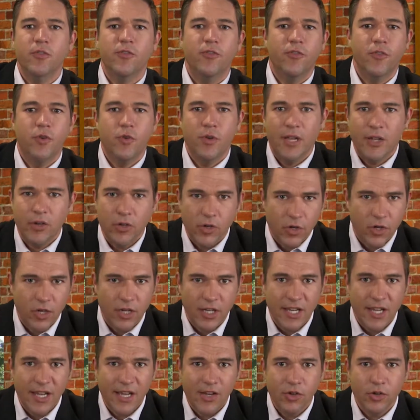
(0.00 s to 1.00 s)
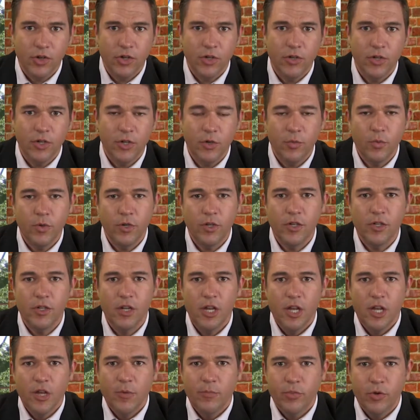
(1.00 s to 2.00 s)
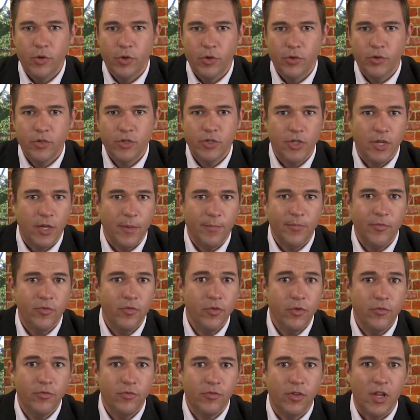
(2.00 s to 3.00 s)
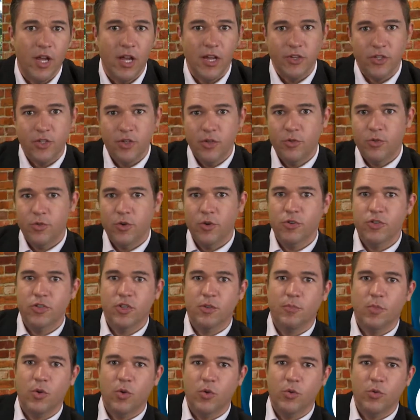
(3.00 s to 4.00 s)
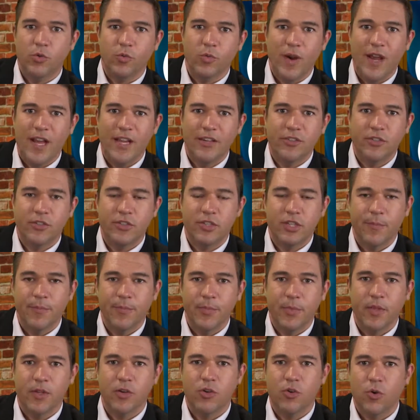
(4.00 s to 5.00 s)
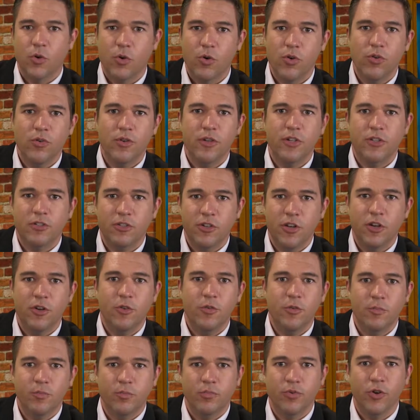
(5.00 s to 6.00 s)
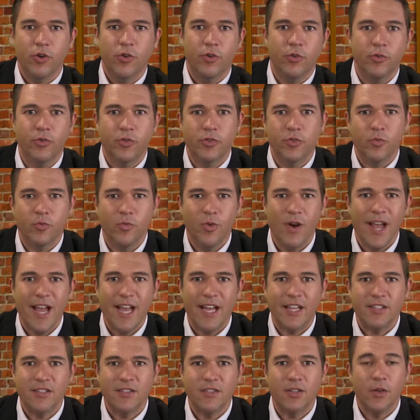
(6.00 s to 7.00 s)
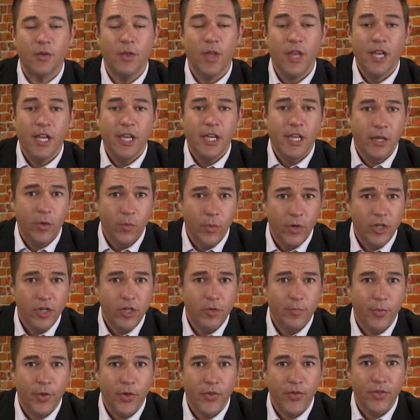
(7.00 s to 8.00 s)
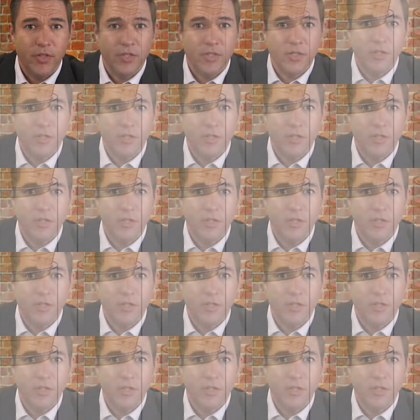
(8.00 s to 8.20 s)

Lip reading: food out on a counter, it would produce some fruit flies. You throw some old rags or something in the corner and, it would produce rats. So he wanted to put this